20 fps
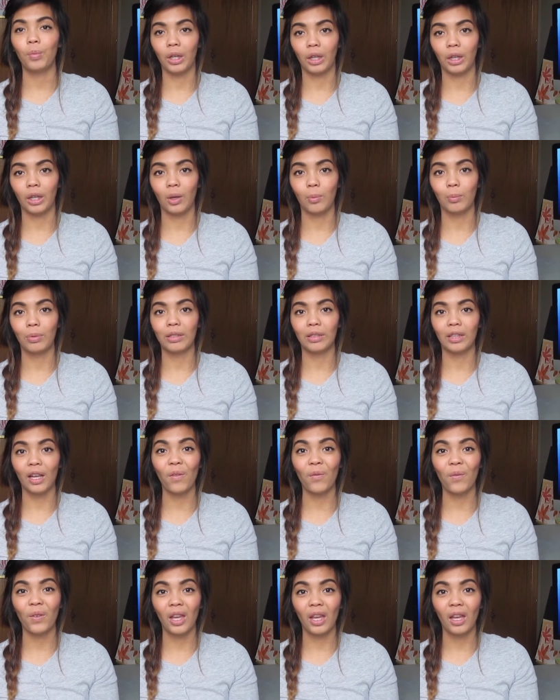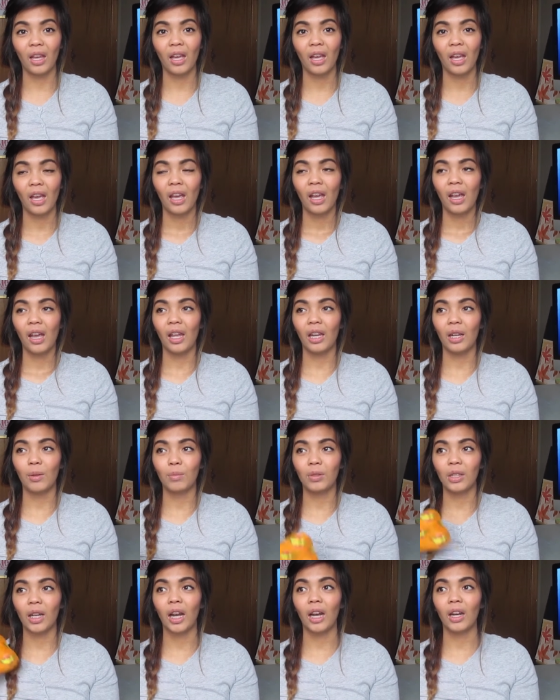picking up stuffing and
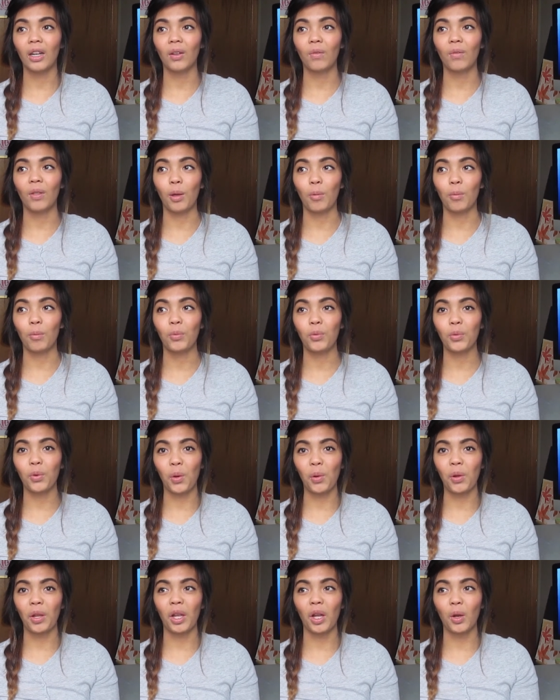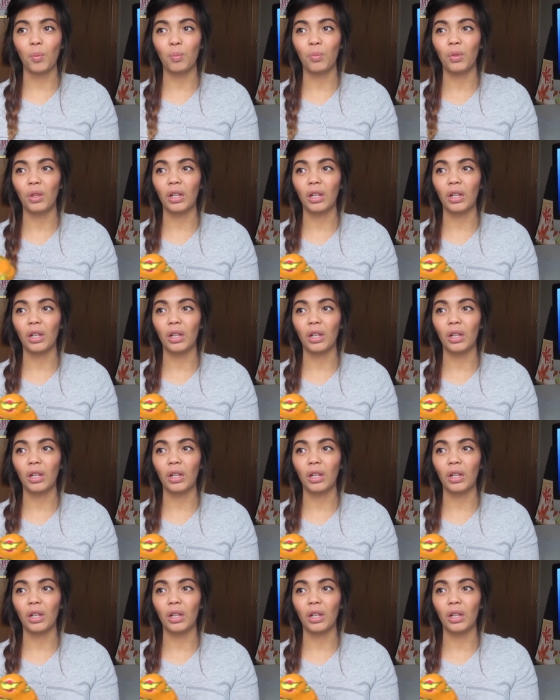I'm tired of them throwing up